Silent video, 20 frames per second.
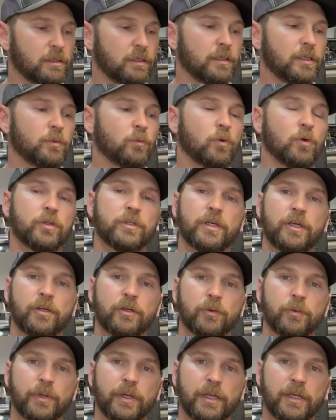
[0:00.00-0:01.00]
and then we'll take her to
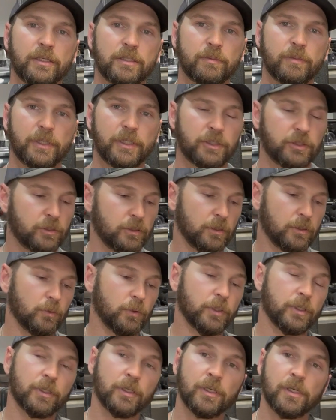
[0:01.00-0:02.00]
the range and make sure
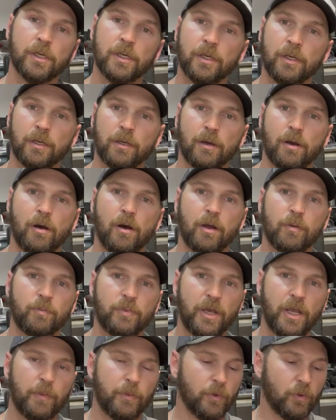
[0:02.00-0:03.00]
we're on
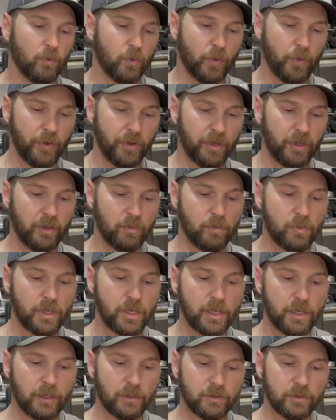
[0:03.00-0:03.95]
paper and where we need to be.